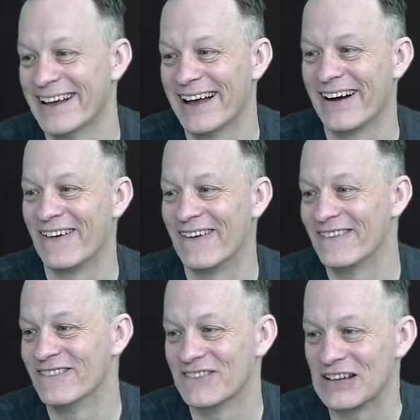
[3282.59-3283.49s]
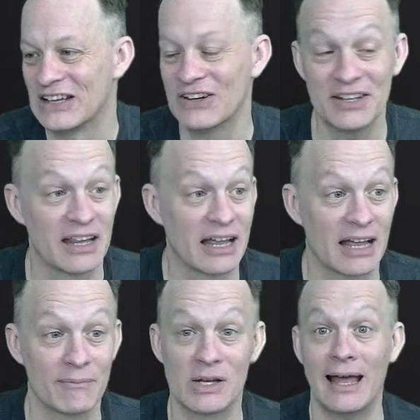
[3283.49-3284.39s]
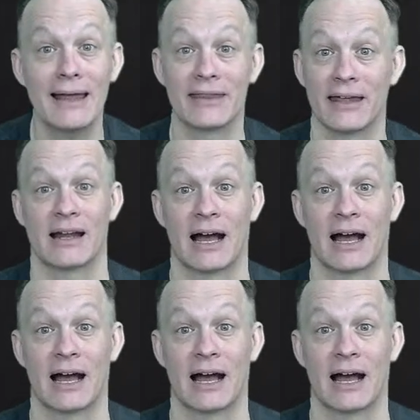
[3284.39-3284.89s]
Good. I'm glad then.